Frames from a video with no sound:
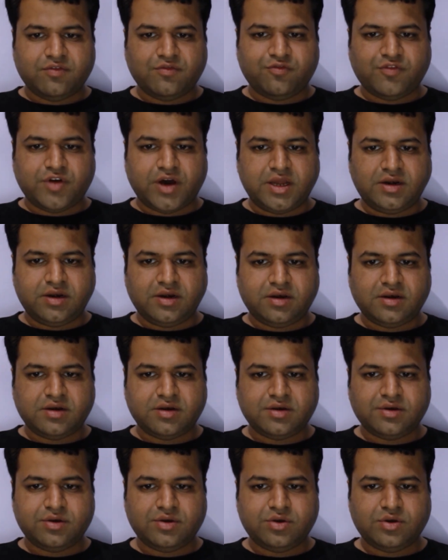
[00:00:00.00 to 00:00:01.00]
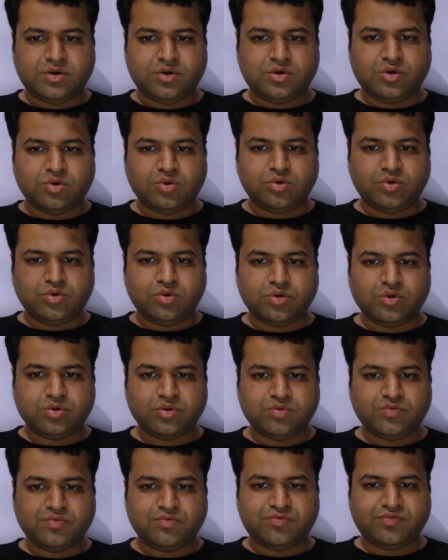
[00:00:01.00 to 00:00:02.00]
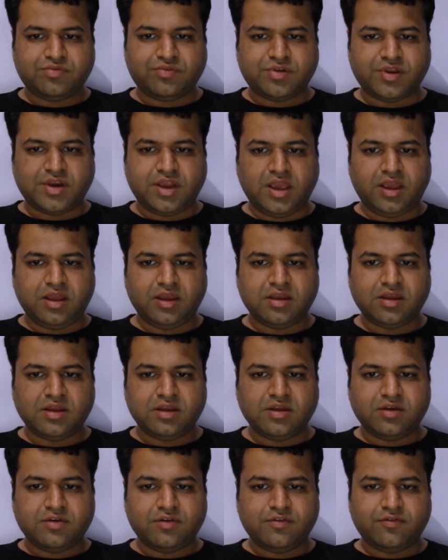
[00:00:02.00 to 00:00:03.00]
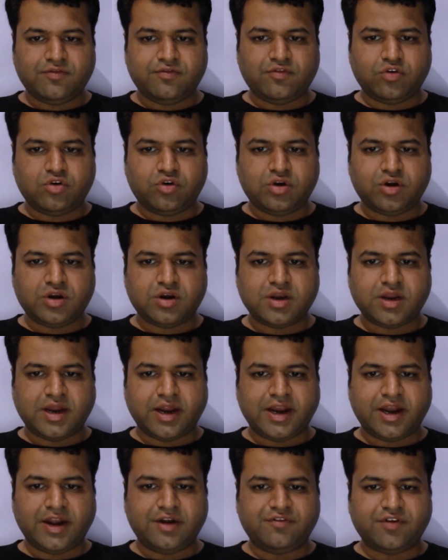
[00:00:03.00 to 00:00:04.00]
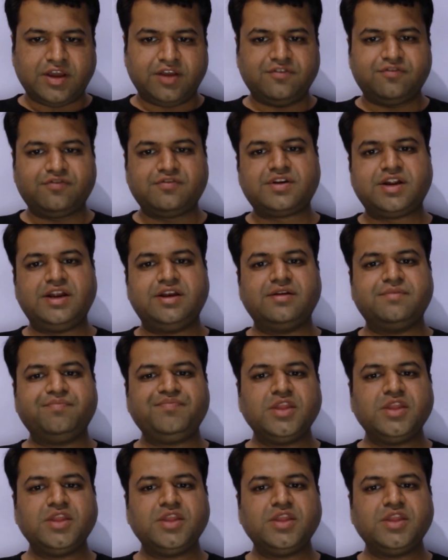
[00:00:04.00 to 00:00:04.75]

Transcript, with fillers: One, two, three, four and five, right?